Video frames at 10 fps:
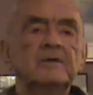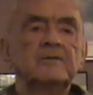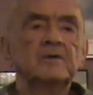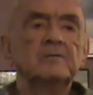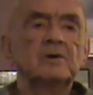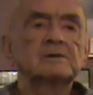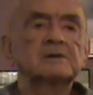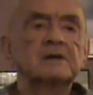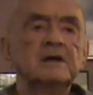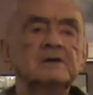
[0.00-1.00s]
flew
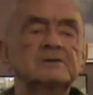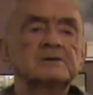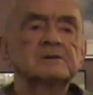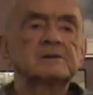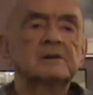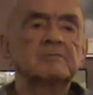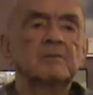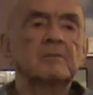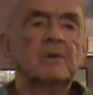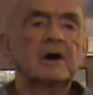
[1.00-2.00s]
mostly H's,
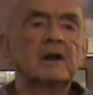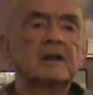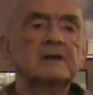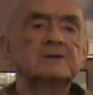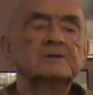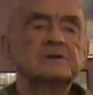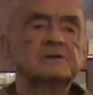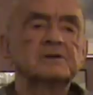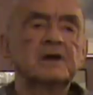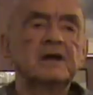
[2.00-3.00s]
Model H and
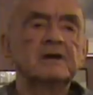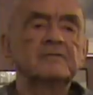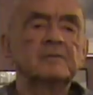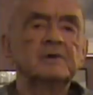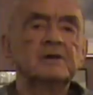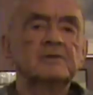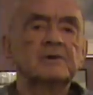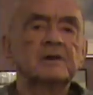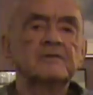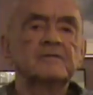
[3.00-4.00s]
J of the
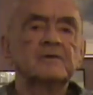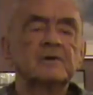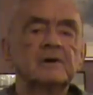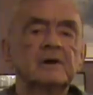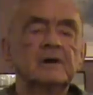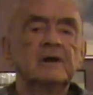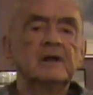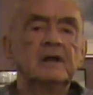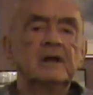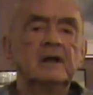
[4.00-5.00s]
B-24,
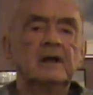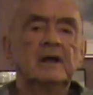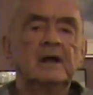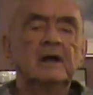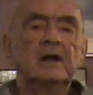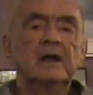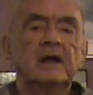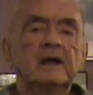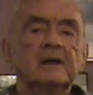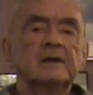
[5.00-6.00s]

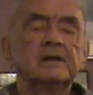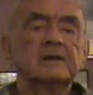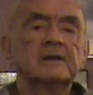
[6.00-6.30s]
and